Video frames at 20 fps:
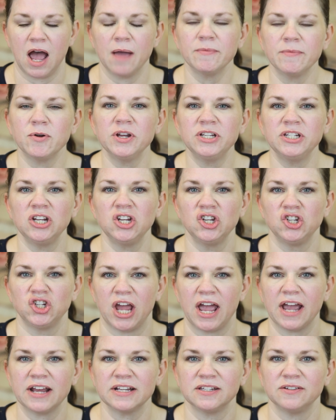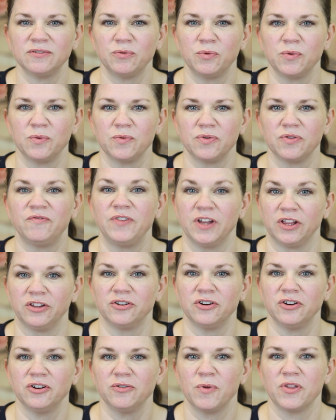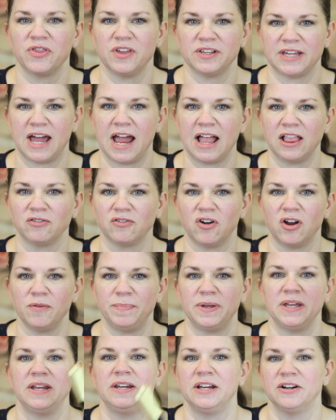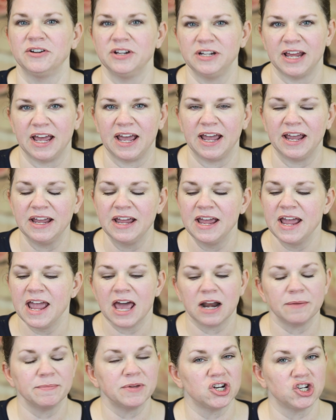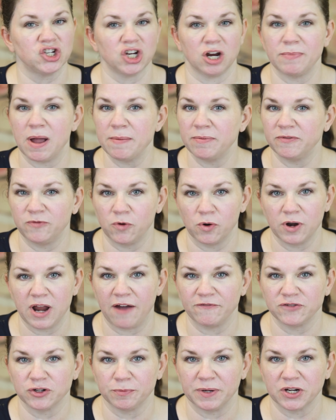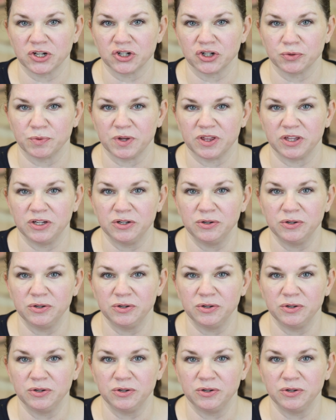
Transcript: I'm going to inject filler with this Hyaluron pen here today, and I'm going to share my before and after pictures with